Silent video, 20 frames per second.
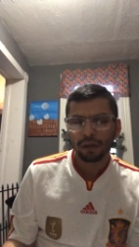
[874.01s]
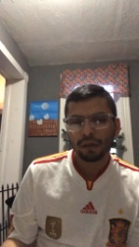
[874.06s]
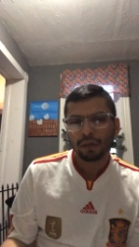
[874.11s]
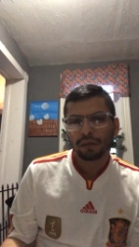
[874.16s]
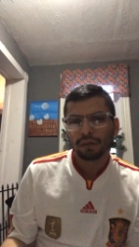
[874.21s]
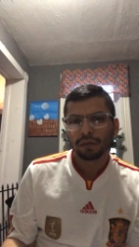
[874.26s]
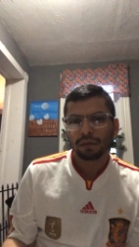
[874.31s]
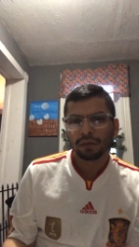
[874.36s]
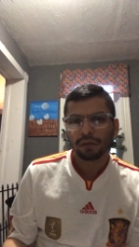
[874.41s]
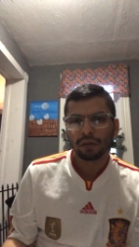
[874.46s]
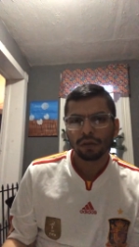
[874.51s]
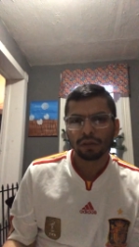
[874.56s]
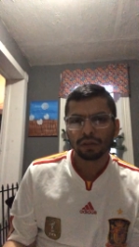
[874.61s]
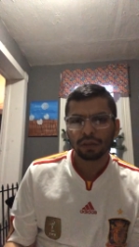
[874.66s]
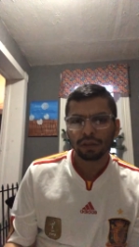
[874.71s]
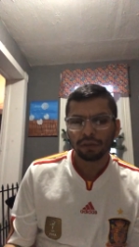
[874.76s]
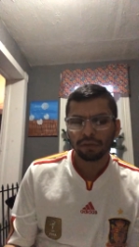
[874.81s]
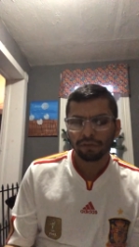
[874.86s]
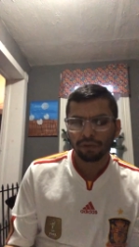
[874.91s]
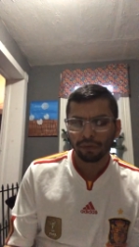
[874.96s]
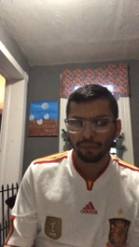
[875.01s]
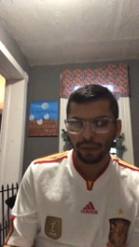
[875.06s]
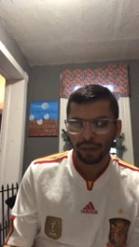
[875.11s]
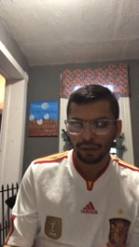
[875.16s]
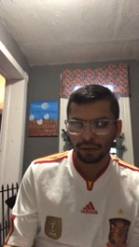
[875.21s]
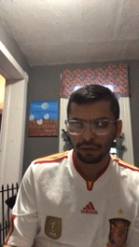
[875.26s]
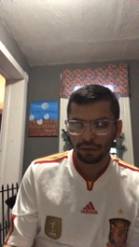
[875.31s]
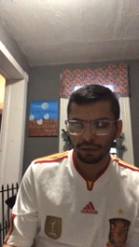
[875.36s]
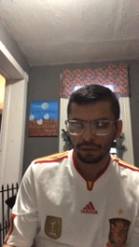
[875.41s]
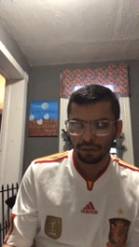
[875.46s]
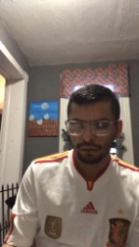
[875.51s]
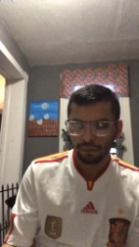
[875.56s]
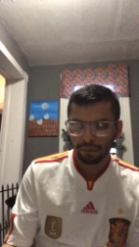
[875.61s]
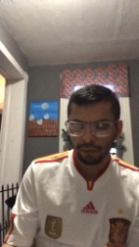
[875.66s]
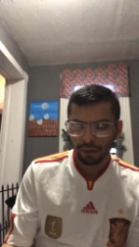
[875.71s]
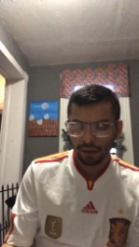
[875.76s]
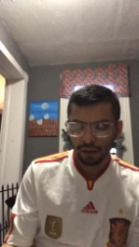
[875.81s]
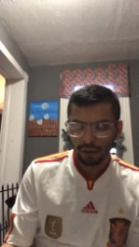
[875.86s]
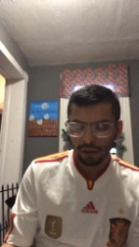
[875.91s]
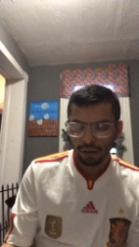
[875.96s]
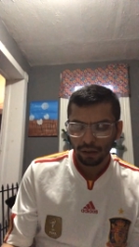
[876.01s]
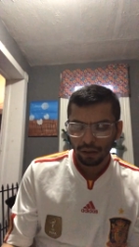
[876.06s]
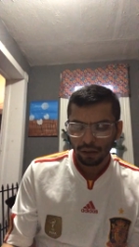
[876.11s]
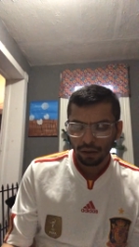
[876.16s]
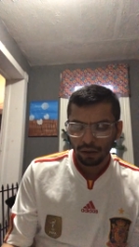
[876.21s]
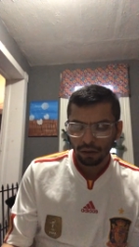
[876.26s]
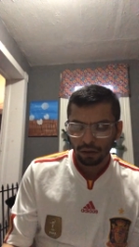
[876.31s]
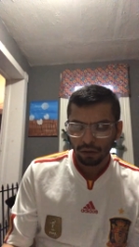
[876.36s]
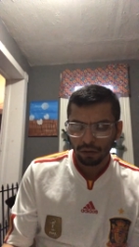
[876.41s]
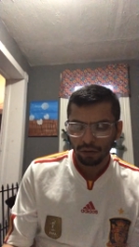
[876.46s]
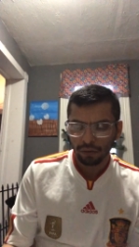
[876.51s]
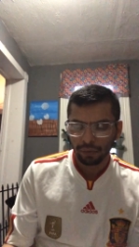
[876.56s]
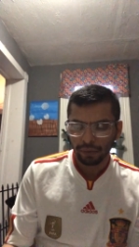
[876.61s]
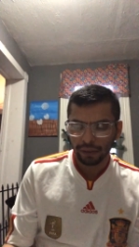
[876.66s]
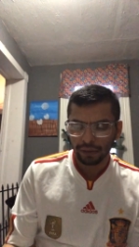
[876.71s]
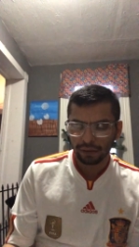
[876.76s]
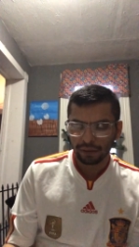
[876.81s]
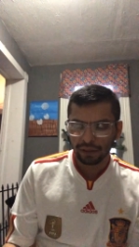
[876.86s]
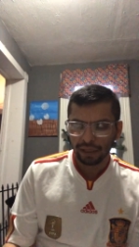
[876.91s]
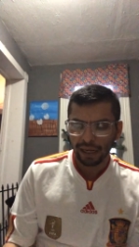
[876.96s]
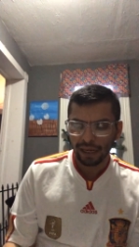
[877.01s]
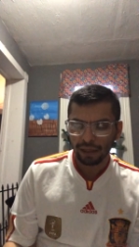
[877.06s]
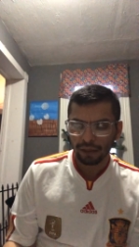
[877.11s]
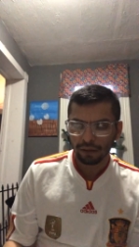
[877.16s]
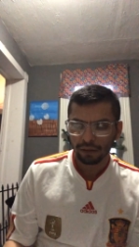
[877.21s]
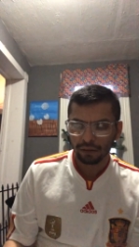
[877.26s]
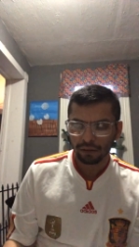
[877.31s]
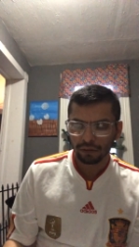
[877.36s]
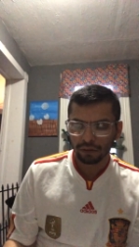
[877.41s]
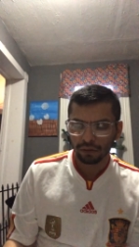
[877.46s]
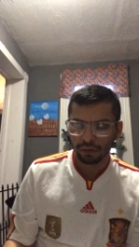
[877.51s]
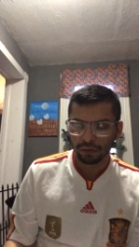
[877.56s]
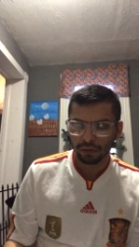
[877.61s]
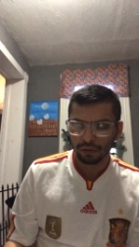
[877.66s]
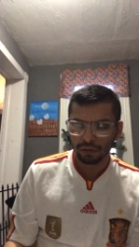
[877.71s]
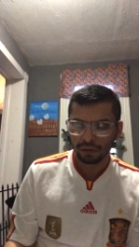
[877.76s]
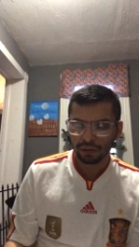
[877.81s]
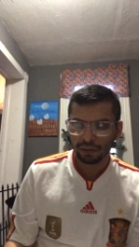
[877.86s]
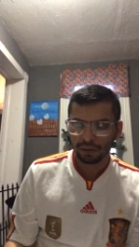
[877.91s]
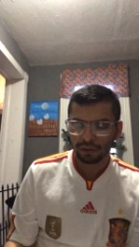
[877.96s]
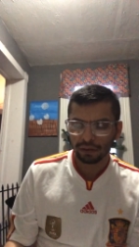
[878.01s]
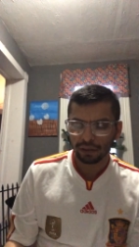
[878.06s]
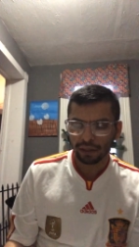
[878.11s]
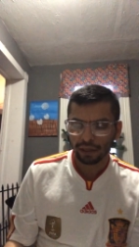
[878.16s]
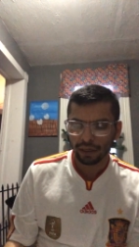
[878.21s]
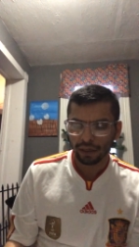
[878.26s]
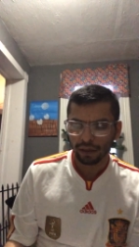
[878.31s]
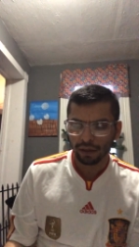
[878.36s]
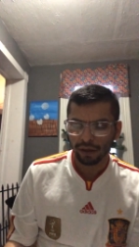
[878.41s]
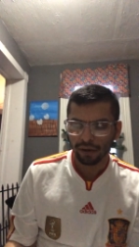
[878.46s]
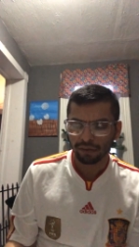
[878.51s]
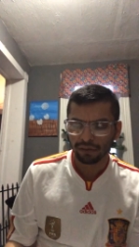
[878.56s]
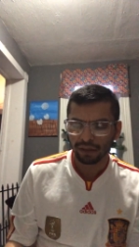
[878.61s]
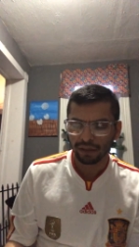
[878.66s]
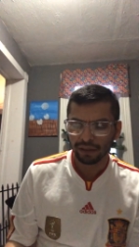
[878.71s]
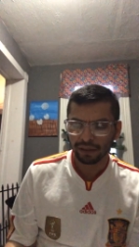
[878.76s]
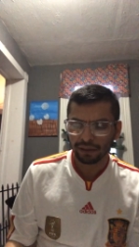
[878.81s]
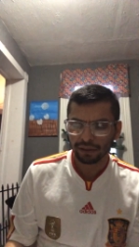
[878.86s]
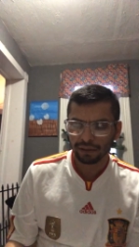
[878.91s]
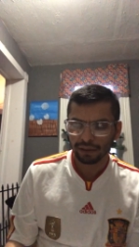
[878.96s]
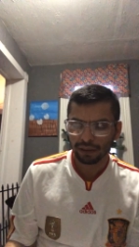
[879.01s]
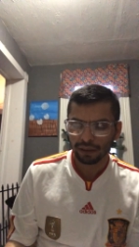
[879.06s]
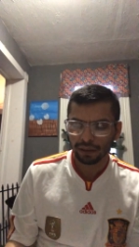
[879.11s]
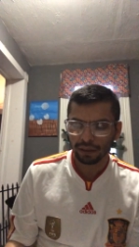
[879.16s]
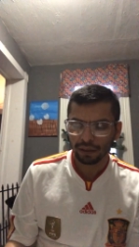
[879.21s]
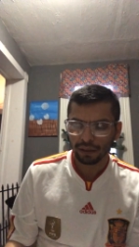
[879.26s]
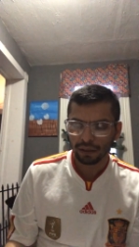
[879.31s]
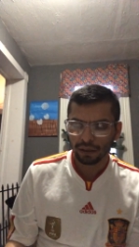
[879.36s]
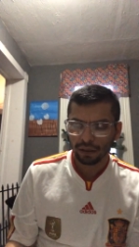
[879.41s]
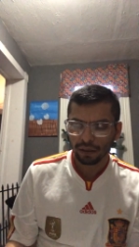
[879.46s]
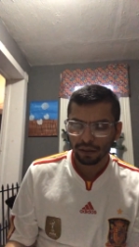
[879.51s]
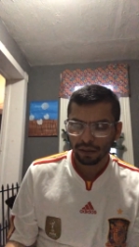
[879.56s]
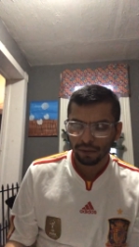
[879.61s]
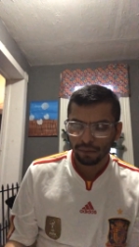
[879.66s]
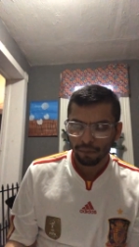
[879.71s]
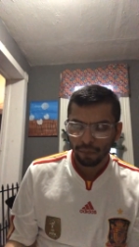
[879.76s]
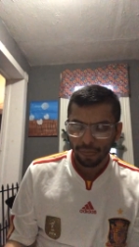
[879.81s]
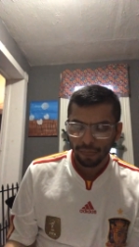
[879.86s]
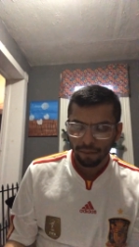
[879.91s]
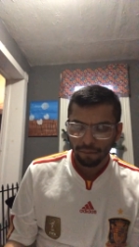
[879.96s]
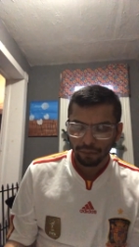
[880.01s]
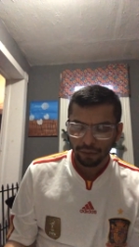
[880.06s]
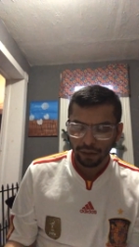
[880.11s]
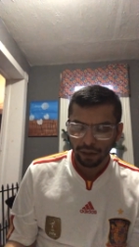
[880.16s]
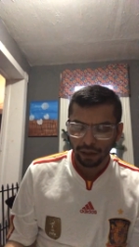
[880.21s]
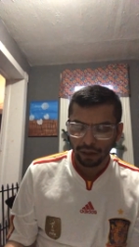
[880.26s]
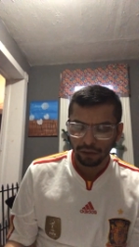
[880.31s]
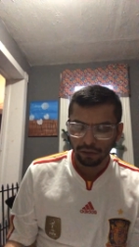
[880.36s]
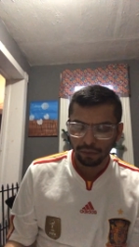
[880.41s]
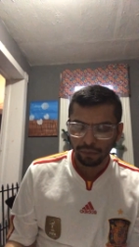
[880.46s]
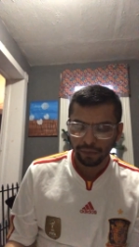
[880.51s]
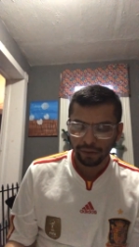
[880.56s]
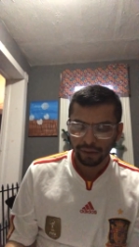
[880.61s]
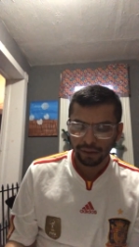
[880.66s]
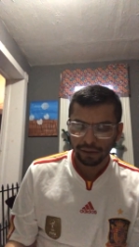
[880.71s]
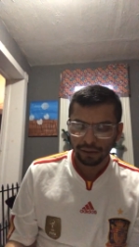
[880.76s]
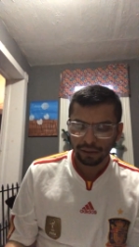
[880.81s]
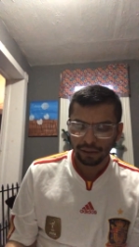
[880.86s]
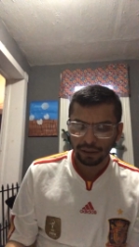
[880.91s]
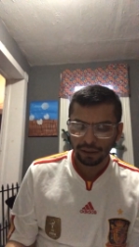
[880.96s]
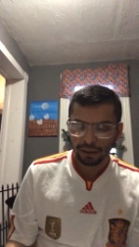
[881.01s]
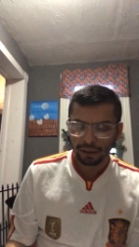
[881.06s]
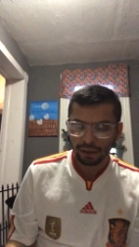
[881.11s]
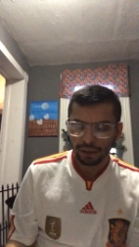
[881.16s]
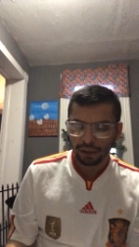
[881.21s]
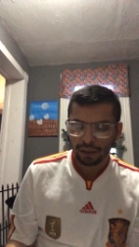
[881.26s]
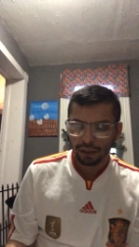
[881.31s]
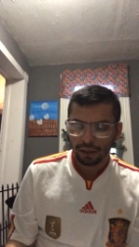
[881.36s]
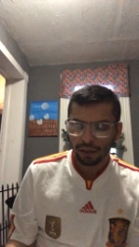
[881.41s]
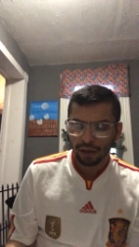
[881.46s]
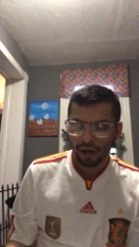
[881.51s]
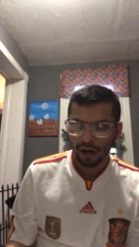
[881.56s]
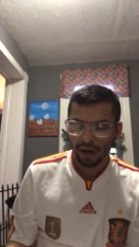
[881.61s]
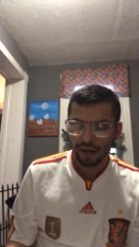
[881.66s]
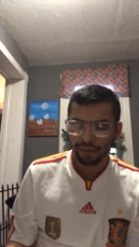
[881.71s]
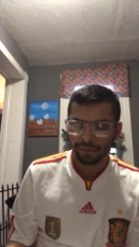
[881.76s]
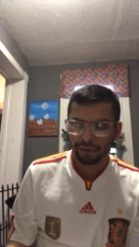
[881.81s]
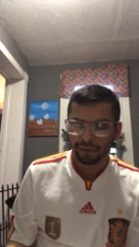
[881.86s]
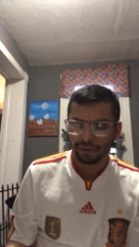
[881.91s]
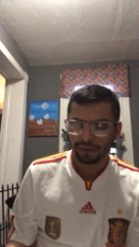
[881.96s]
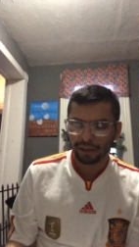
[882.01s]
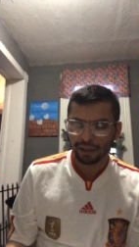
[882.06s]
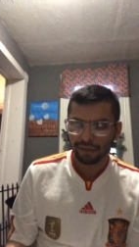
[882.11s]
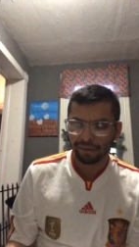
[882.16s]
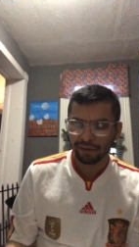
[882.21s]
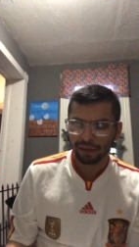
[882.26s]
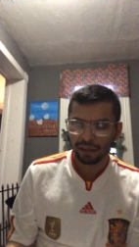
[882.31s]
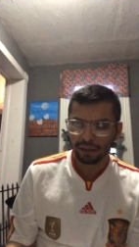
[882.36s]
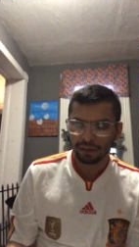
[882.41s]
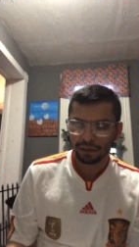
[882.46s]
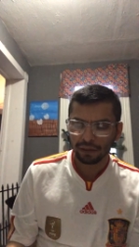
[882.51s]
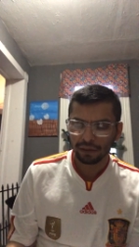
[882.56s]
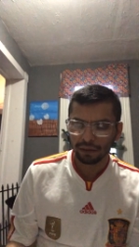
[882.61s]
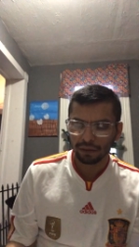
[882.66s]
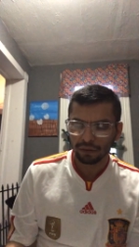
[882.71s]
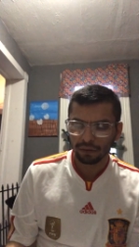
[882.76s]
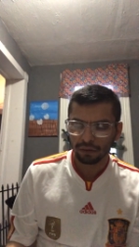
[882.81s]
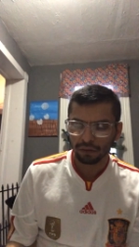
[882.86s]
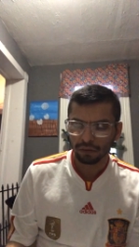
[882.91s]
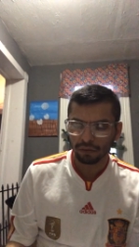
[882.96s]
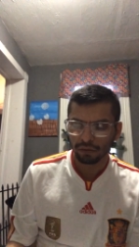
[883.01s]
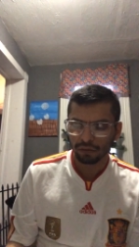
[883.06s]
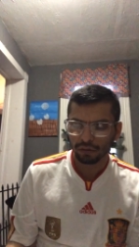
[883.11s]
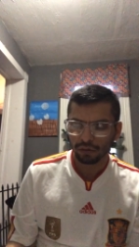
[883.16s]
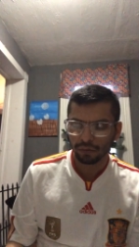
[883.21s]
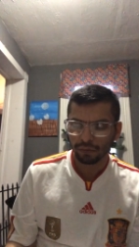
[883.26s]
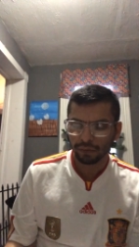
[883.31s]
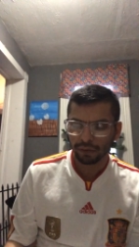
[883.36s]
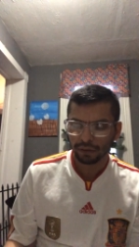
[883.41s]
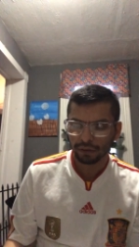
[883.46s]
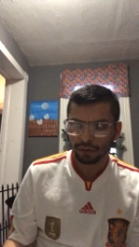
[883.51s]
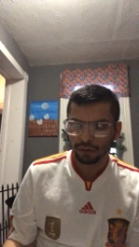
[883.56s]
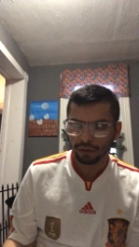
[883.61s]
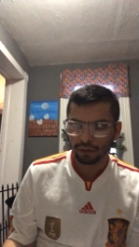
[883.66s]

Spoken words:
Such information could be tailored to users' health literacy and numeracy. However, the ability to consumers